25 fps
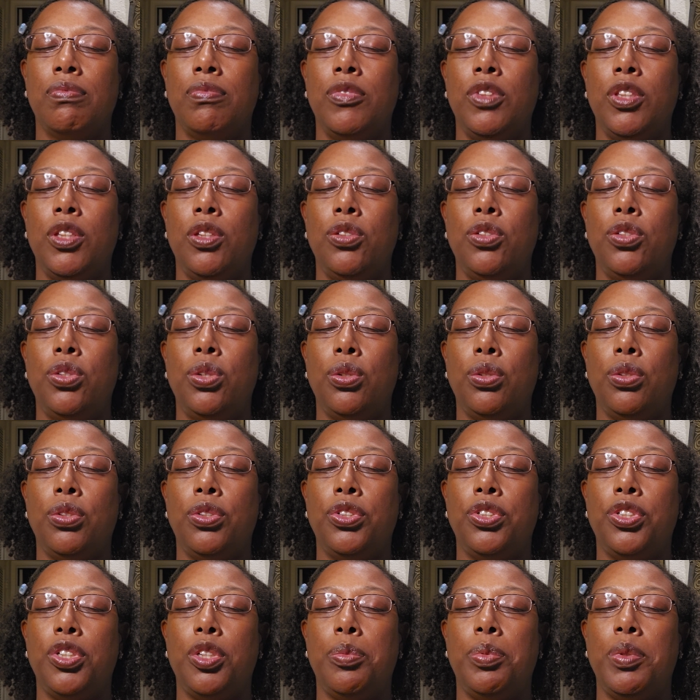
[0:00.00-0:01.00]
And the
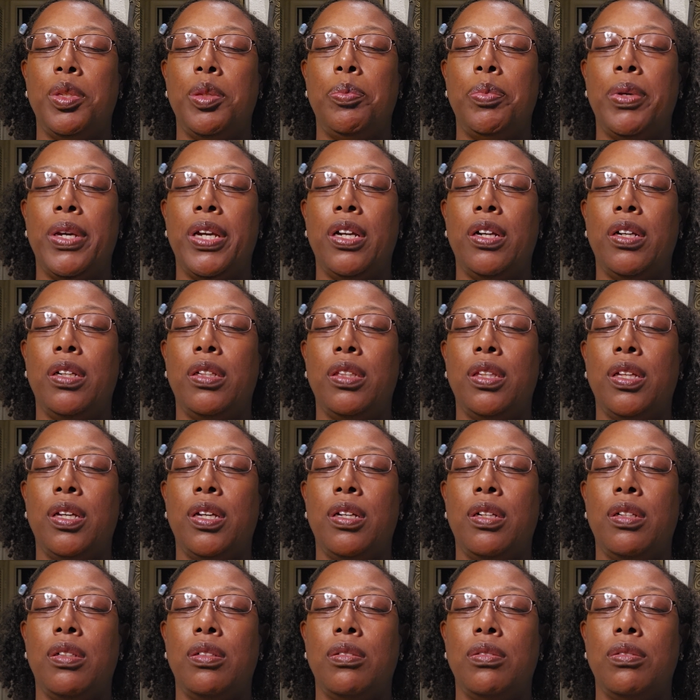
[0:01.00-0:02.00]
shoulders should be
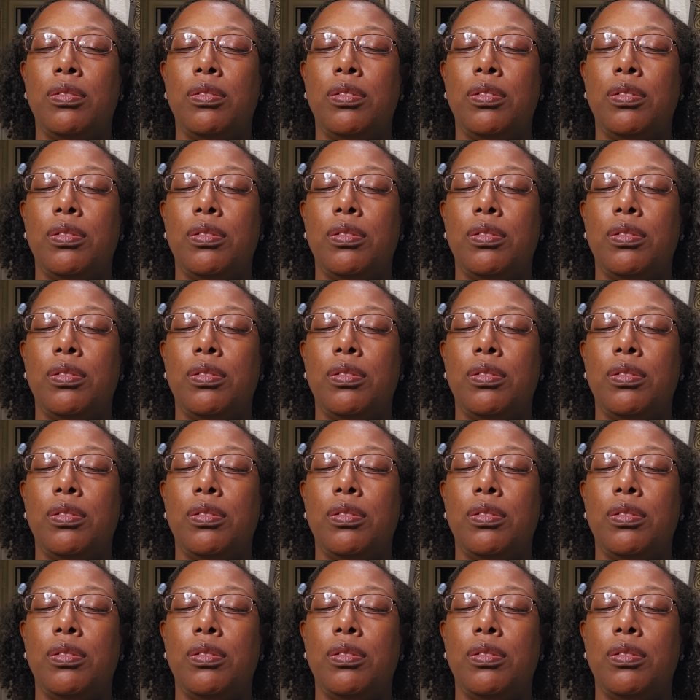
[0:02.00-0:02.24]
parallel